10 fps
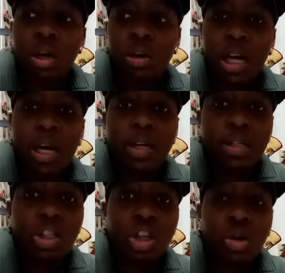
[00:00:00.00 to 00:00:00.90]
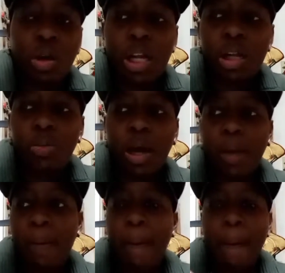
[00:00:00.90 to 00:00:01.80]
Okay, so
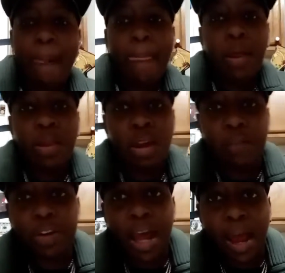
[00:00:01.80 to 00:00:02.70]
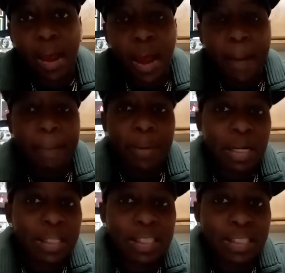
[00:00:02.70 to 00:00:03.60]
anyway, enough of that.
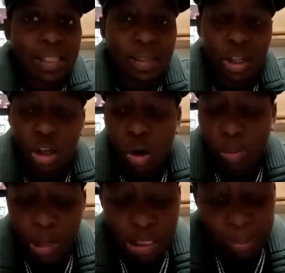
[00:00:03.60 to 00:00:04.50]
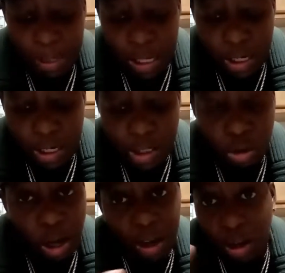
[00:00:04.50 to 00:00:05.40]
But listen, you know, because I'm gonna end this so
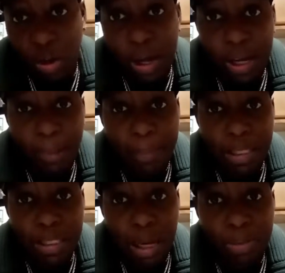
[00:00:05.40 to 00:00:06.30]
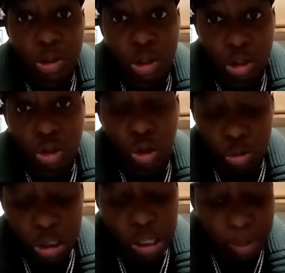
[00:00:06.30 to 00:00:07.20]
I can go ahead and eat my sandwich, because you know
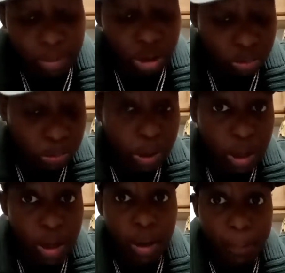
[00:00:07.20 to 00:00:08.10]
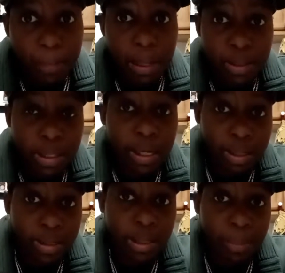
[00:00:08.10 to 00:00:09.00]
this sandwich is pretty good. I'm about to tear
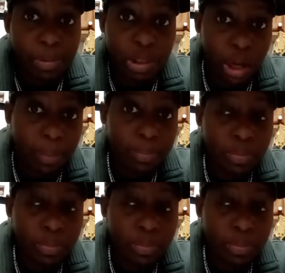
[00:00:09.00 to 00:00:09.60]
this sandwich up.